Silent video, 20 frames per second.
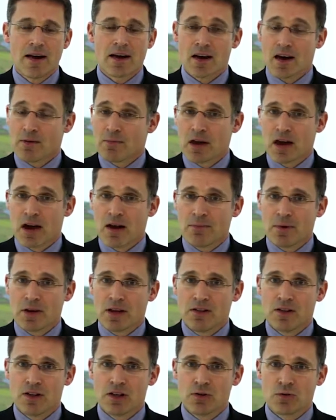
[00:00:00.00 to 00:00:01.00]
coming up
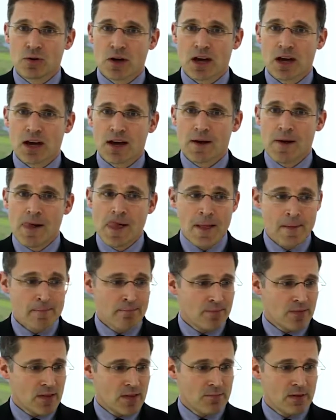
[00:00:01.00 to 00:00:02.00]
in the UK.
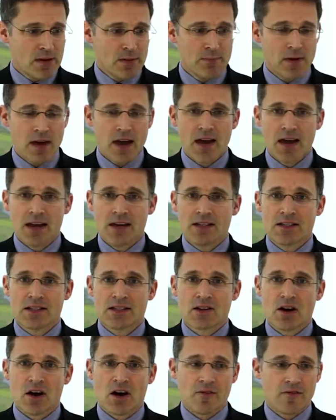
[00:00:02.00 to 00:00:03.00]

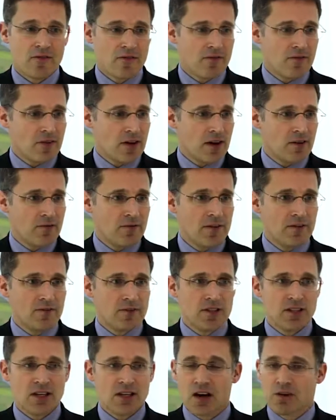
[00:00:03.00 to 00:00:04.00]
PPAs of
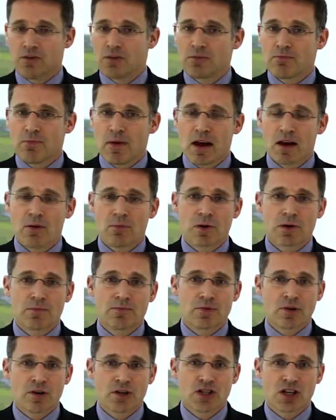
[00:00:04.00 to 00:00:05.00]
50, 100
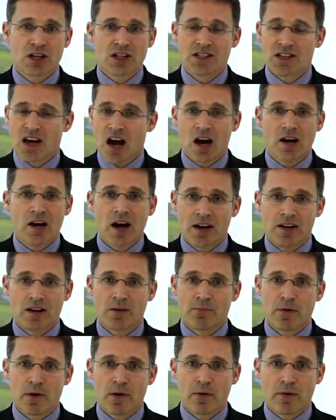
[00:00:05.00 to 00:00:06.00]
megawatt projects are
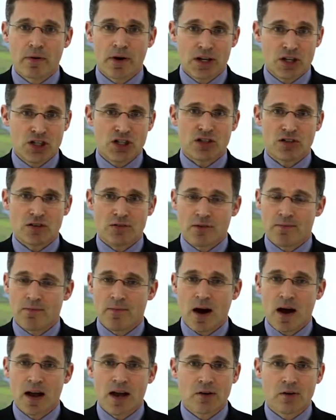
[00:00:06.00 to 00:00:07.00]
under preparation
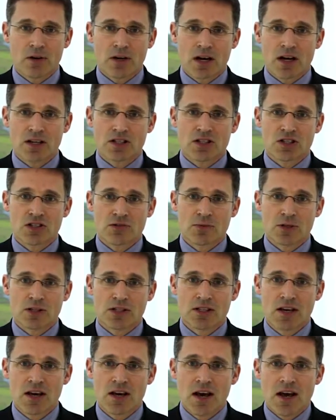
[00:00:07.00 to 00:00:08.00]
by our
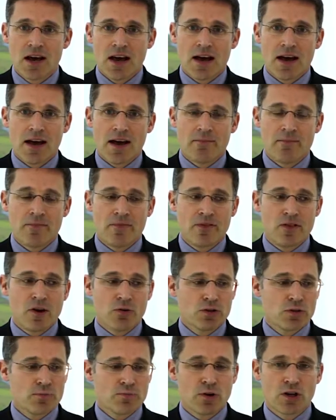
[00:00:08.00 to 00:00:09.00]
customers.
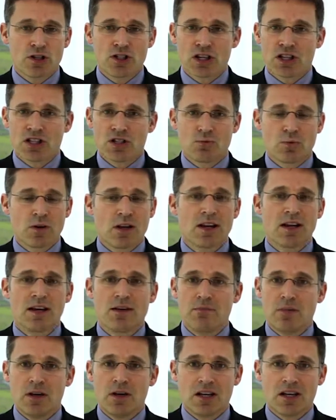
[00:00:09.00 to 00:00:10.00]
Those projects will
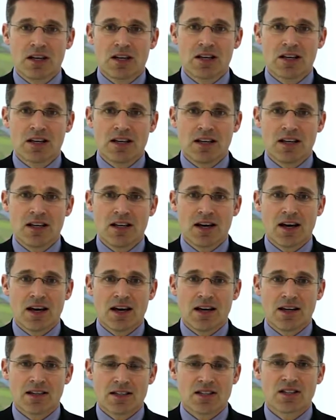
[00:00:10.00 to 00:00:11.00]
immediately
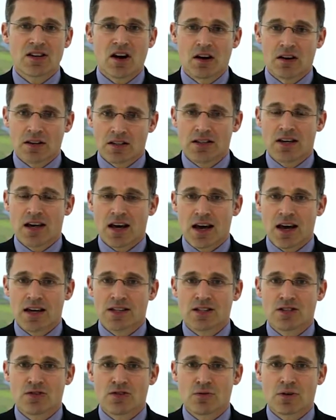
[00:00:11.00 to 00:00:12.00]
start
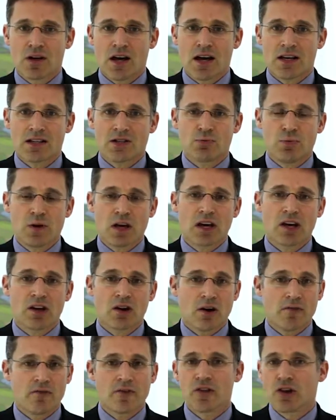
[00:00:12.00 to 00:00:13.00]
as soon as we
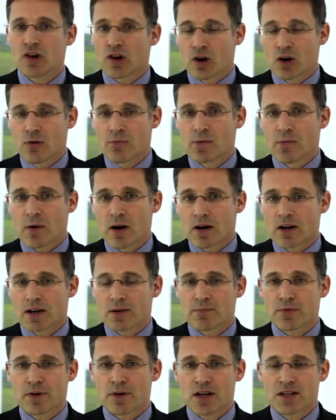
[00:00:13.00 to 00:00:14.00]
can offer the global
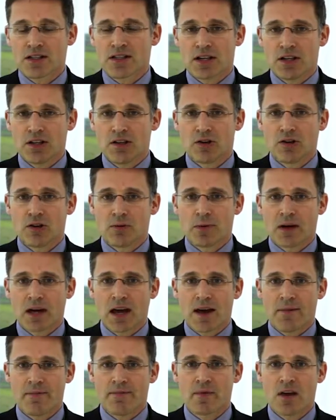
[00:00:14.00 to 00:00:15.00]
market price in Europe
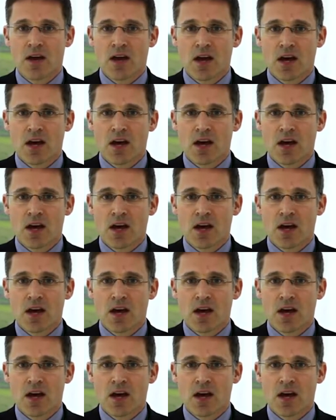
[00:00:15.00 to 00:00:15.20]
again.